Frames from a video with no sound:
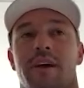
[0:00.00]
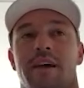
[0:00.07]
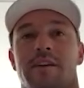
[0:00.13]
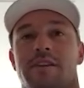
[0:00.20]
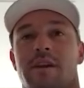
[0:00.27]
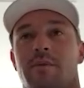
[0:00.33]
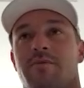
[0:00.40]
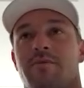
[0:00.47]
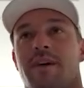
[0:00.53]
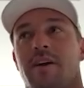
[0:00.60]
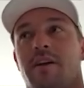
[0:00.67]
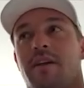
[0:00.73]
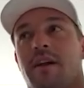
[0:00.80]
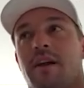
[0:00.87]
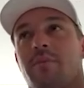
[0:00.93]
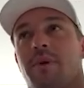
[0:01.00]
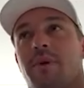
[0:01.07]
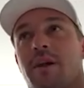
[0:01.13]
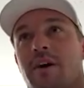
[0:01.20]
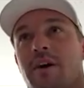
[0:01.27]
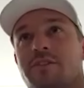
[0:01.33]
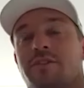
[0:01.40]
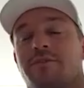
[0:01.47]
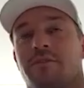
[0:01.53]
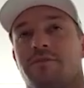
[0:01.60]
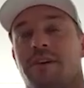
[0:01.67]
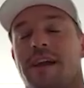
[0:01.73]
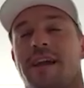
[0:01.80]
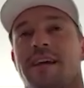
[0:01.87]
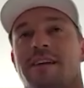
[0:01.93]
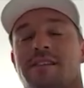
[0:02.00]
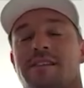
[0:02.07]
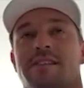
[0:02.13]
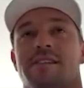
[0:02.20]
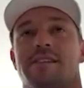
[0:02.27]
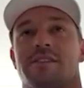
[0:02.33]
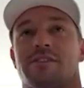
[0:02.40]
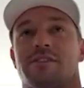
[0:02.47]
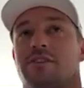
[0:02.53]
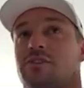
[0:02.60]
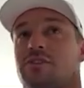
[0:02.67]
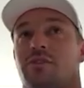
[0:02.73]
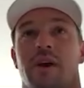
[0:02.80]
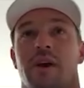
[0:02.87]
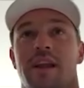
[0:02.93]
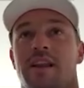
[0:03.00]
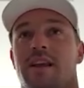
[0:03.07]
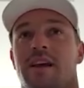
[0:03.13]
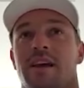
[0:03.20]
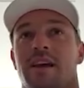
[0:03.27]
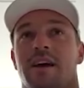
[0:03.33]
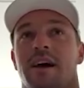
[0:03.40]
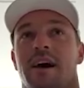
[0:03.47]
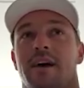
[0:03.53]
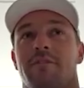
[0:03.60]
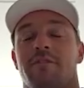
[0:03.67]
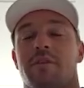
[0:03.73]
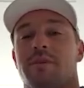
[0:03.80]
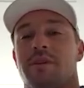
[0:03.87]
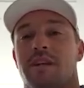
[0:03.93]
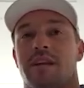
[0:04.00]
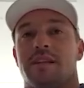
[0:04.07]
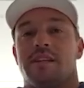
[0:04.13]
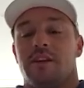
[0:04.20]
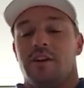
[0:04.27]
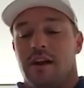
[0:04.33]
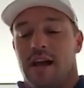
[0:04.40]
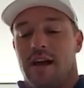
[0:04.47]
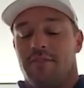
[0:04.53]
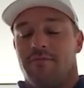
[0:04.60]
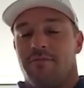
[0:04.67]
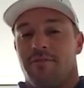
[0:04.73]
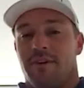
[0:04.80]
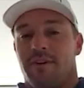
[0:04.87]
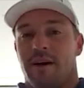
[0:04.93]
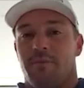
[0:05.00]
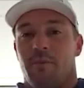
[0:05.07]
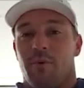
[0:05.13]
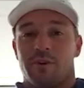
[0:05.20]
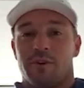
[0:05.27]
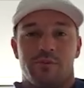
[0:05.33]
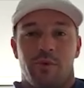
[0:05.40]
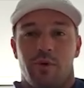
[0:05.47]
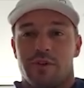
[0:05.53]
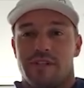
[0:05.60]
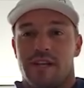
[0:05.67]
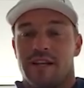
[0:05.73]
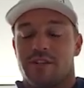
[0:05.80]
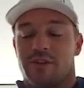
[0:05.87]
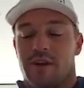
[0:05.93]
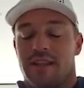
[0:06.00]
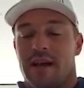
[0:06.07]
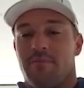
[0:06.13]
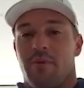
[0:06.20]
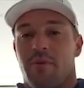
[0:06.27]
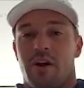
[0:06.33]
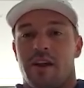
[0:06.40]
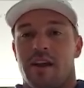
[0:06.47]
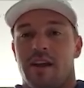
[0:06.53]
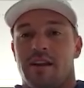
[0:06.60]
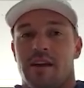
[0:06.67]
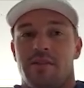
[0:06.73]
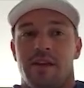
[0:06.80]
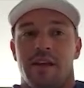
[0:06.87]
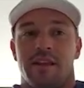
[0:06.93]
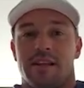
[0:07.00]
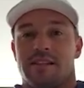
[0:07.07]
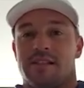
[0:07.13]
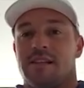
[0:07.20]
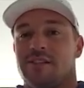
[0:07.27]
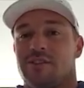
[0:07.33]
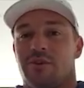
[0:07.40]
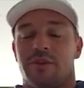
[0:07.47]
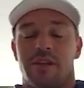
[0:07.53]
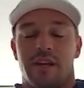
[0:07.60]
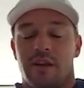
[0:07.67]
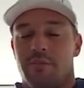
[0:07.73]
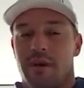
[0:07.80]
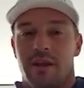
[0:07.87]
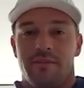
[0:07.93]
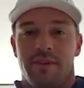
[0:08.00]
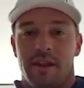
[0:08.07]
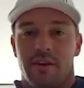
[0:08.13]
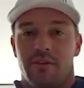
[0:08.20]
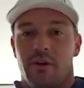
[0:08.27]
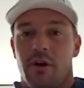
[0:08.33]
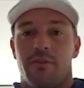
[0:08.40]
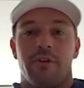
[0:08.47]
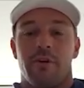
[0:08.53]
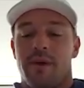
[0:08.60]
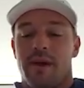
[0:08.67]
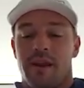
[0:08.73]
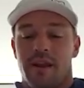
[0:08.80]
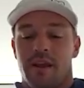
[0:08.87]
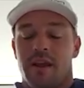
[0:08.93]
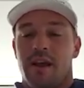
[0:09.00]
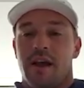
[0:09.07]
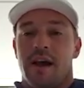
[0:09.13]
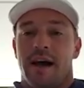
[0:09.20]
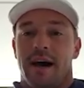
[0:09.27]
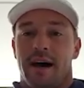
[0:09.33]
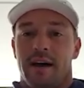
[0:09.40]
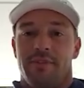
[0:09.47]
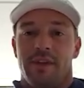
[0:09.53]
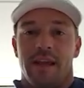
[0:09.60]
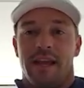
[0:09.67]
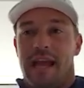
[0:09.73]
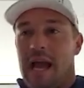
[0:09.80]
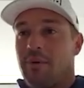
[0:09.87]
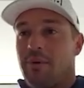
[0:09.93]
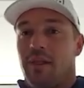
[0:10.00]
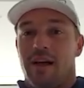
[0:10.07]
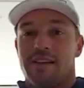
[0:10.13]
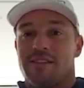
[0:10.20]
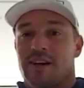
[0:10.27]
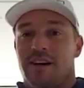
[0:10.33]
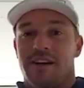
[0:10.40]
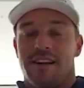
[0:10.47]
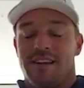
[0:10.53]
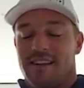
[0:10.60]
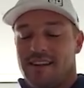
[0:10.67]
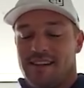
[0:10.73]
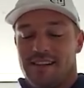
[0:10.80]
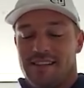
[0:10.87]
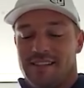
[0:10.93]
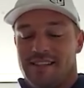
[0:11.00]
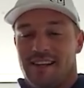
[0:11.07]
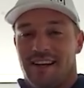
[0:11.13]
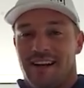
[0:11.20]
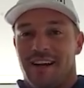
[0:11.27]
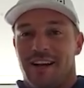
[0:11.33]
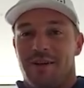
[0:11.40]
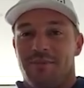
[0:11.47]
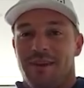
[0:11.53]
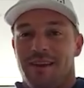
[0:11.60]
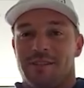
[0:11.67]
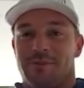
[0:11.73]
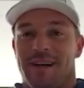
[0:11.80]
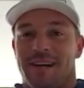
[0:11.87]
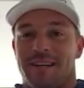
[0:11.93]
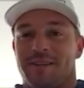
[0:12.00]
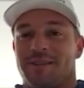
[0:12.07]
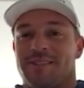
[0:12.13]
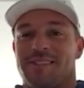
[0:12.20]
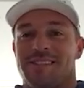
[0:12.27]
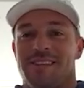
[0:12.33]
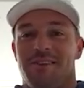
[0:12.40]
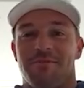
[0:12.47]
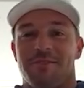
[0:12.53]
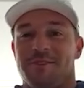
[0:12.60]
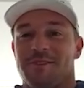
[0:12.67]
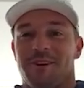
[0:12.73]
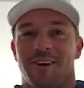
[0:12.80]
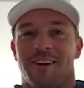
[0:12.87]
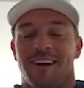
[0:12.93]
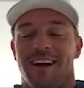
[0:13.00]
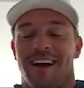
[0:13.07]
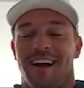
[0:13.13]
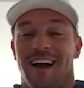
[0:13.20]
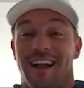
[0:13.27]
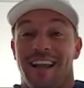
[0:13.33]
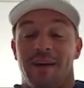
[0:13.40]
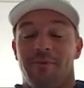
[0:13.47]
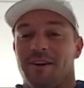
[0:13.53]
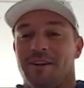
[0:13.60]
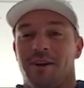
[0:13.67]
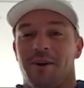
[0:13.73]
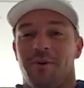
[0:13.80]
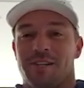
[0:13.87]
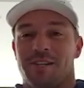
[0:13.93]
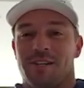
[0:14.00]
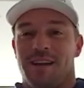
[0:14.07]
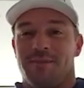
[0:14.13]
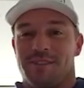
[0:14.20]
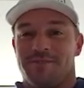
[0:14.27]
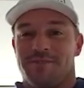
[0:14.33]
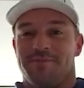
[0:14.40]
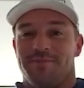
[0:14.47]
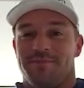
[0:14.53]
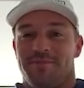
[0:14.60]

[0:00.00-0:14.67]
entertainment value there. But also for Vegas, it's great for them to continue to have more sports entering that market. And I think that city's only going to benefit and grow from it. If they can capitalize on it, it is going to be a spectacle to see for sure. I can't wait to go watch games.